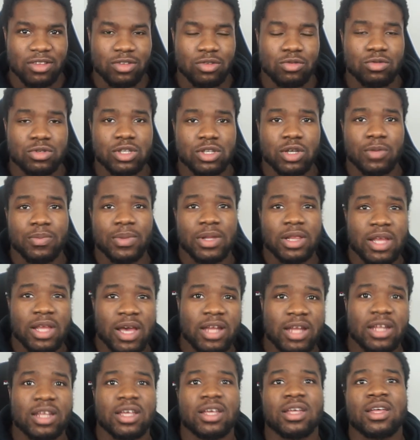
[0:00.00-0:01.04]
You will still be
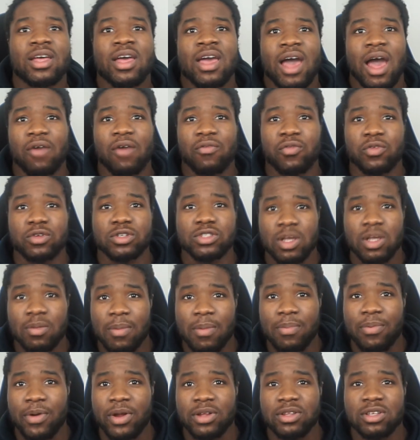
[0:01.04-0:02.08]
learning. And for some
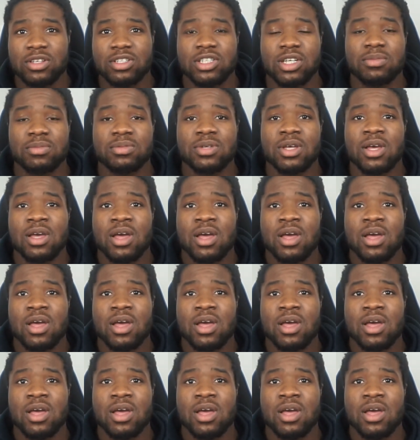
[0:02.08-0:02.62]
apprenticeships,